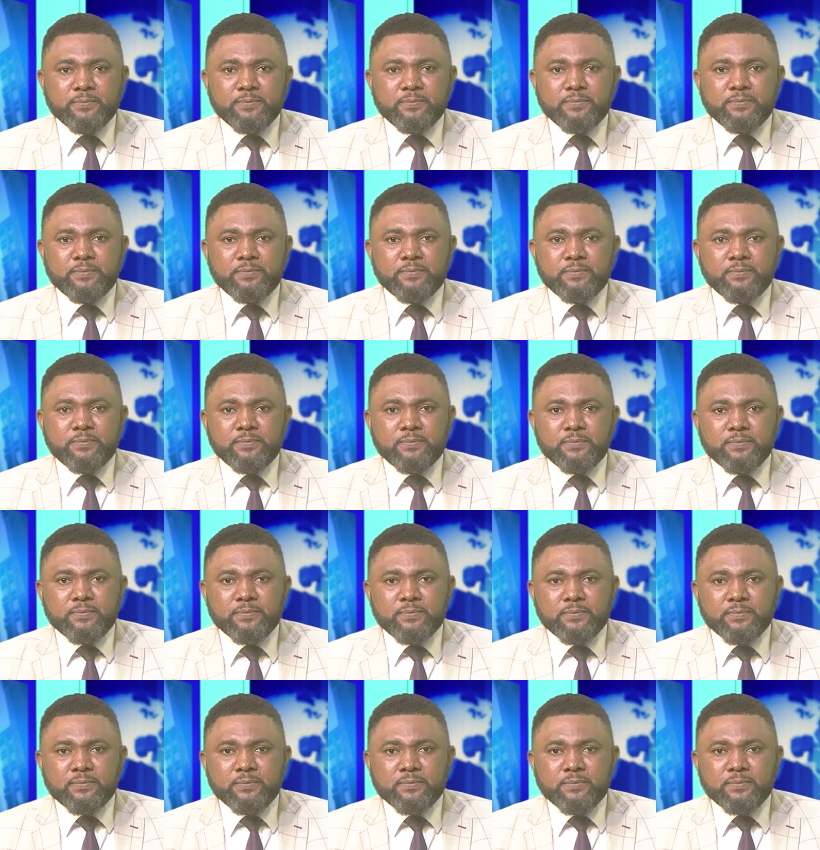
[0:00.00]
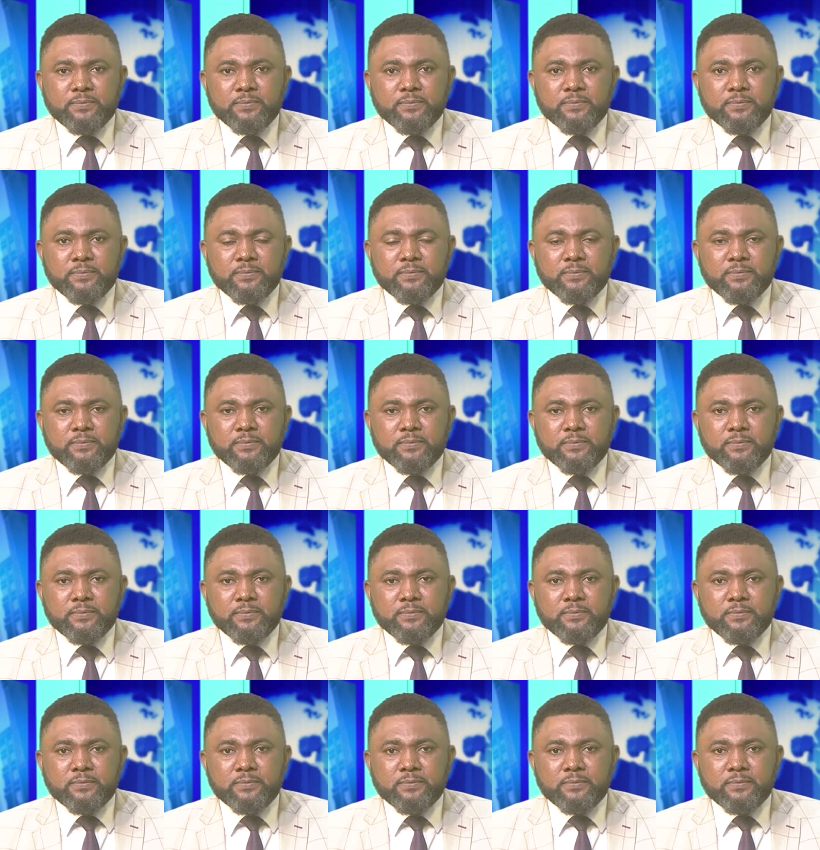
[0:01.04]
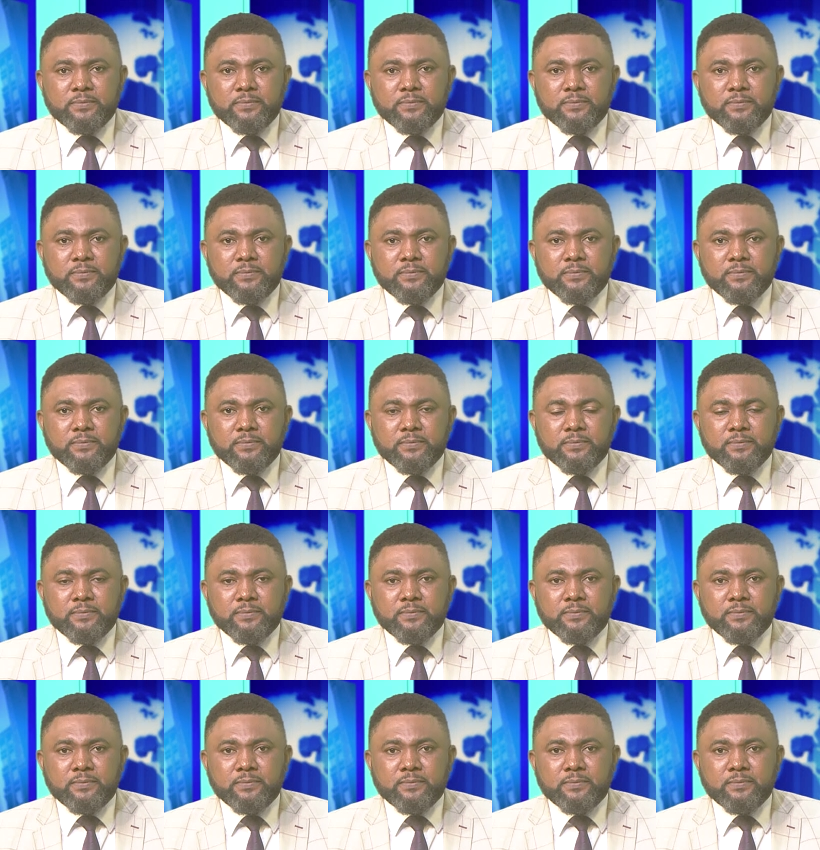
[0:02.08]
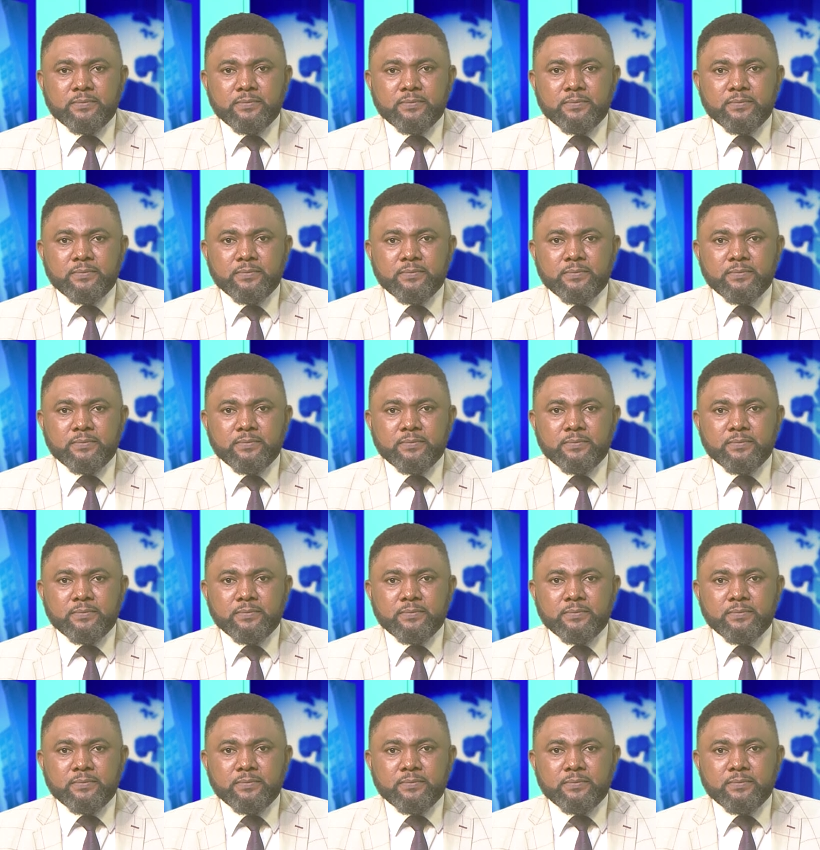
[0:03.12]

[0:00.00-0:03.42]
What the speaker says: Nothing is said.